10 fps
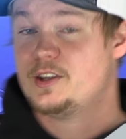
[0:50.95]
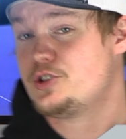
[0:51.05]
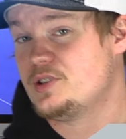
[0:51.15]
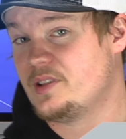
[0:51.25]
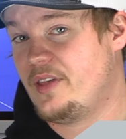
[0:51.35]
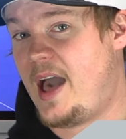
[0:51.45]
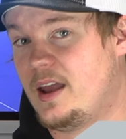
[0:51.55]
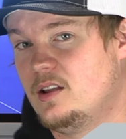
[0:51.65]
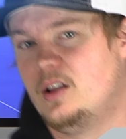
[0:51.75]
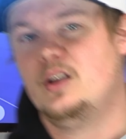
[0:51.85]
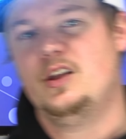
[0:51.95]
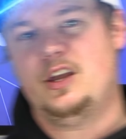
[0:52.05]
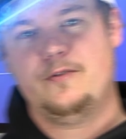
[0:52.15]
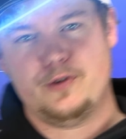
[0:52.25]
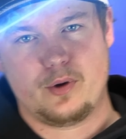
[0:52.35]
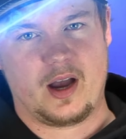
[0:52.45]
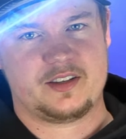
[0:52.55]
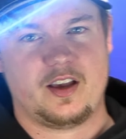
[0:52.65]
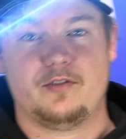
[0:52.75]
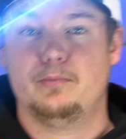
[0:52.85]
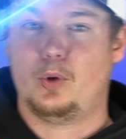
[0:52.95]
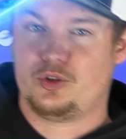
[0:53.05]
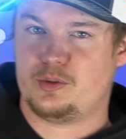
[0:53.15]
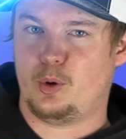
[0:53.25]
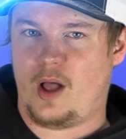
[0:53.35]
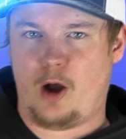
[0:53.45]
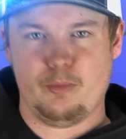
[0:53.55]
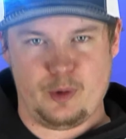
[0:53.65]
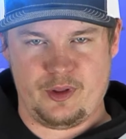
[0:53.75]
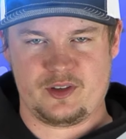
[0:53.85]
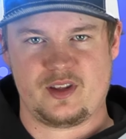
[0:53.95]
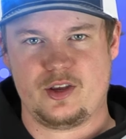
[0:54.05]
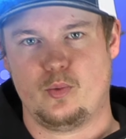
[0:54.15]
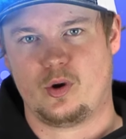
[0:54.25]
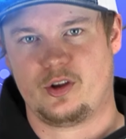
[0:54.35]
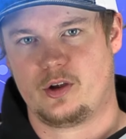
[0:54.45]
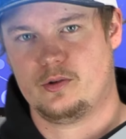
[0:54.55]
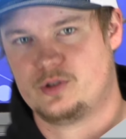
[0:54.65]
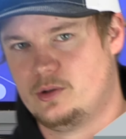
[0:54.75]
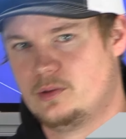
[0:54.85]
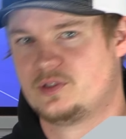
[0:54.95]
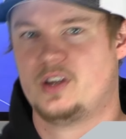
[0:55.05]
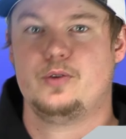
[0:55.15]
addition to that, if you guys have multiple outbuildings that you want to go to, say